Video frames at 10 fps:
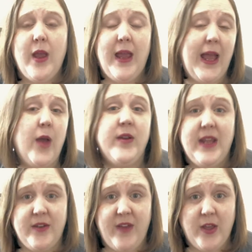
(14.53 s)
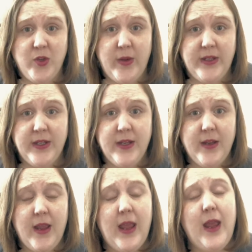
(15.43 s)
how to get evaluated,
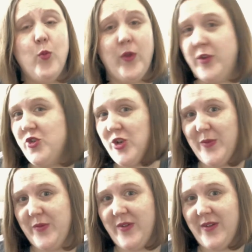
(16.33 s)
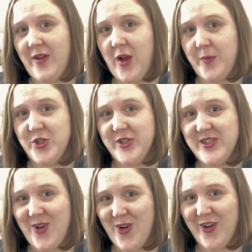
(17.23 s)
and what the treatment options
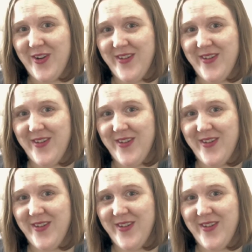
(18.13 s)
are.